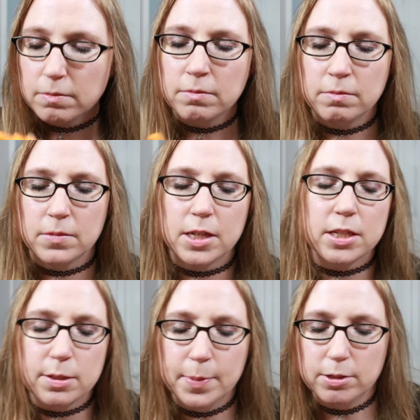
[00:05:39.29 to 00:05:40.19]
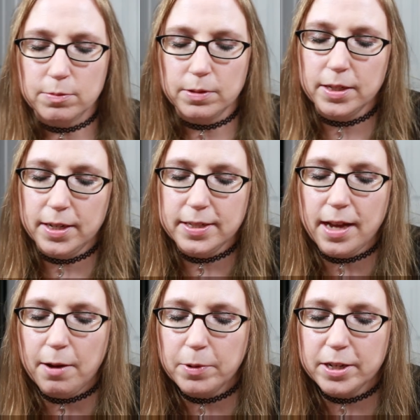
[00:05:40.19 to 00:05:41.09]
Mm, it smells really nice.
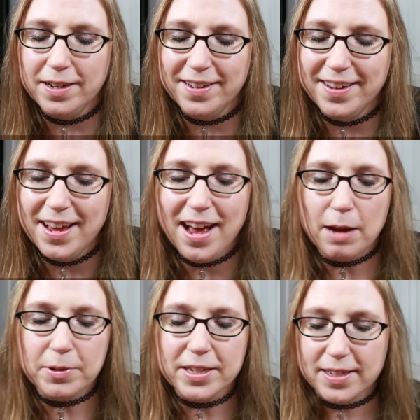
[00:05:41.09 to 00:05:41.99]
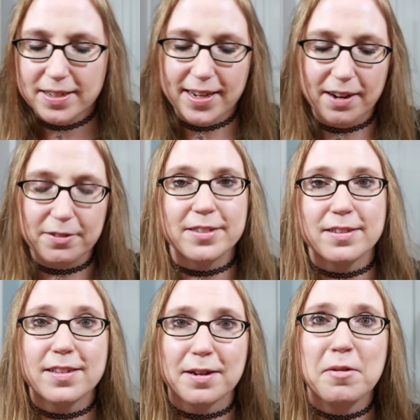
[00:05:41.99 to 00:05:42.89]
I wanna, I'm gonna set it down because
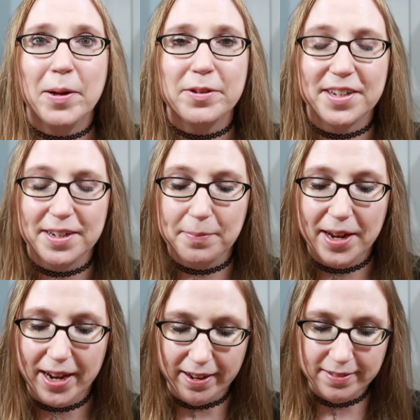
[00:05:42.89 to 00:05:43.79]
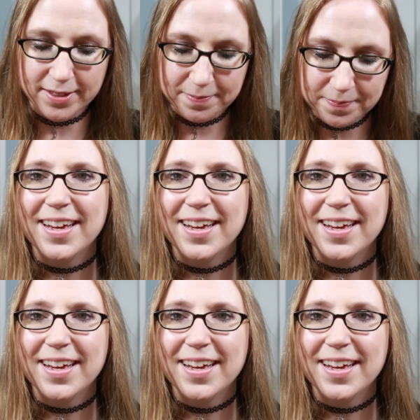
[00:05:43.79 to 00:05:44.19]
it's like melting in my hands.